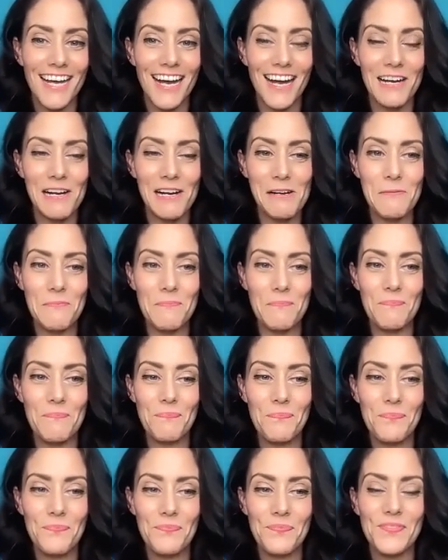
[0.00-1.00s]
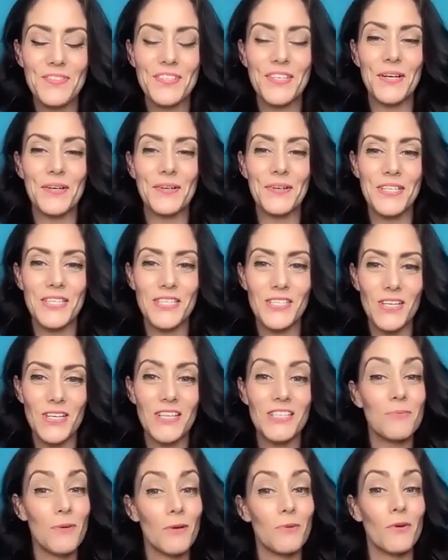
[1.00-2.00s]
Um, yeah. So it's
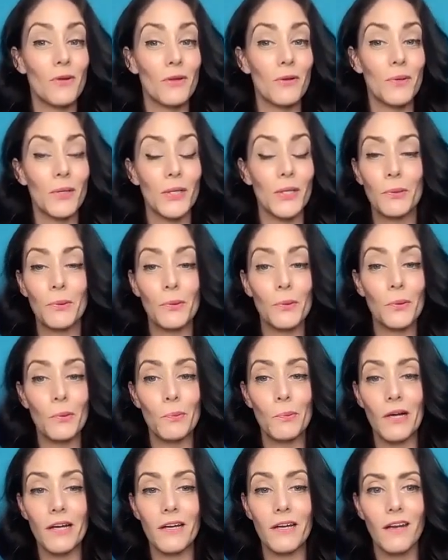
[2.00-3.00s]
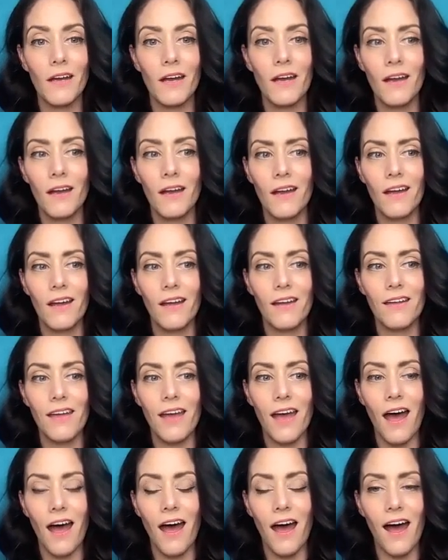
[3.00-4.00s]
it's been really, really cool. But
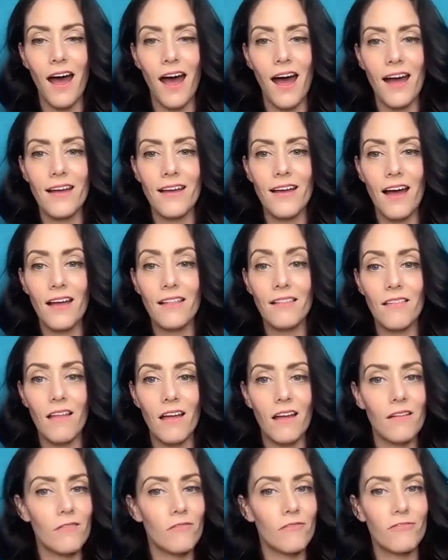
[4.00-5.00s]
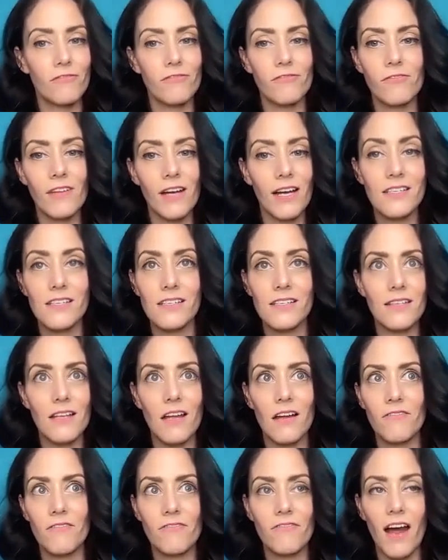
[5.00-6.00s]
yeah, I, I love, I just
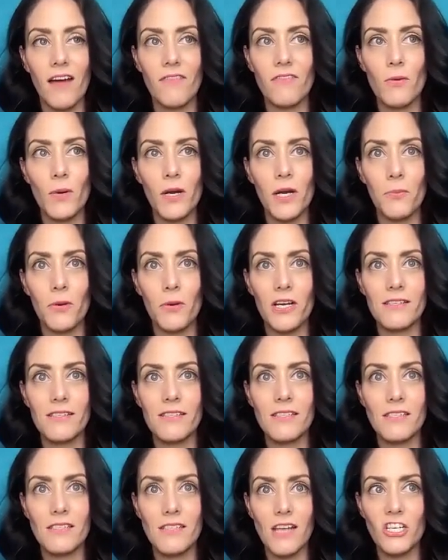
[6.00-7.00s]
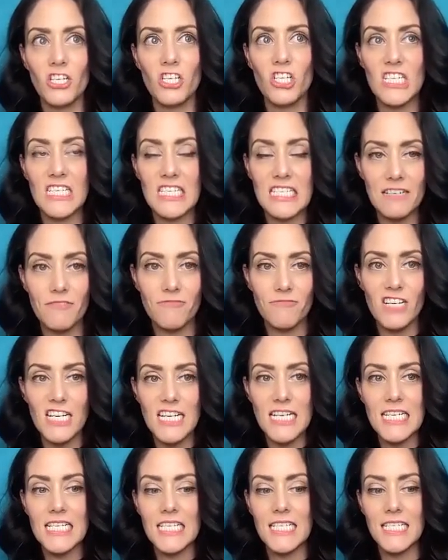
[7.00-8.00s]
love, everybody brings such
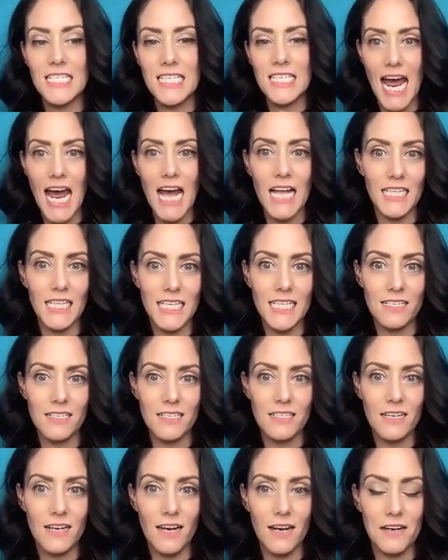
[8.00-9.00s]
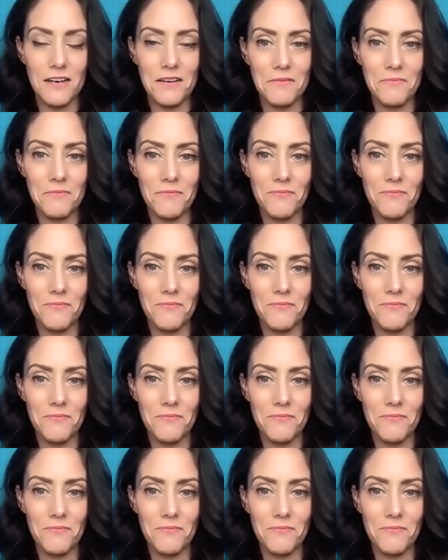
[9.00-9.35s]
different talent um,